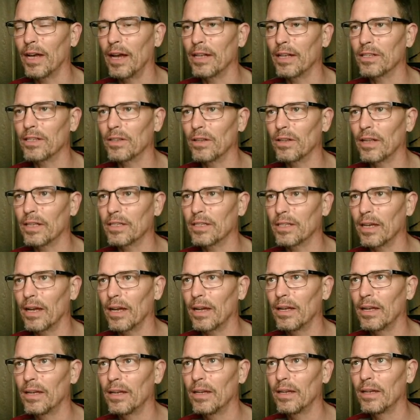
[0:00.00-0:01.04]
So let's, uh,
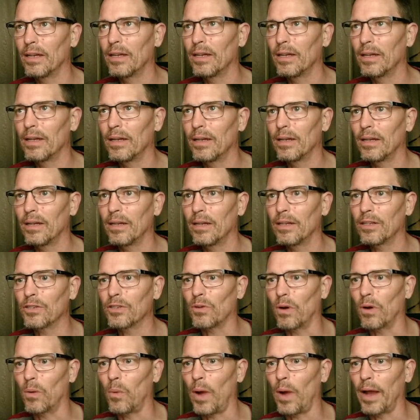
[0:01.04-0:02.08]
so
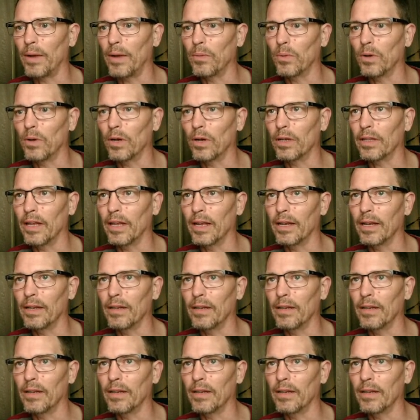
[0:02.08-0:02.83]
our white rook then,